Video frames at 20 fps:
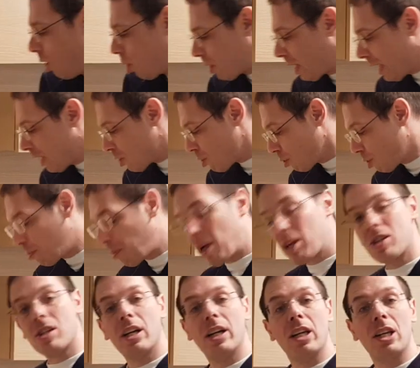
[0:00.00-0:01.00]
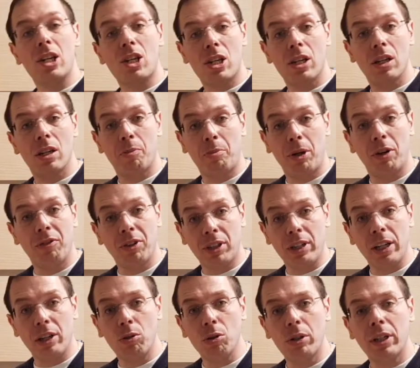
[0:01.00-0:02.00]
Okay, so the pasta is
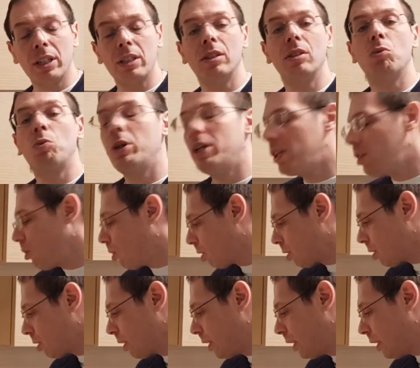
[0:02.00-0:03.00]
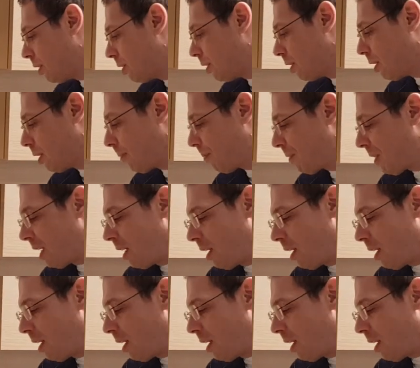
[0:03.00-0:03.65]
perfectly cooked. We don't need to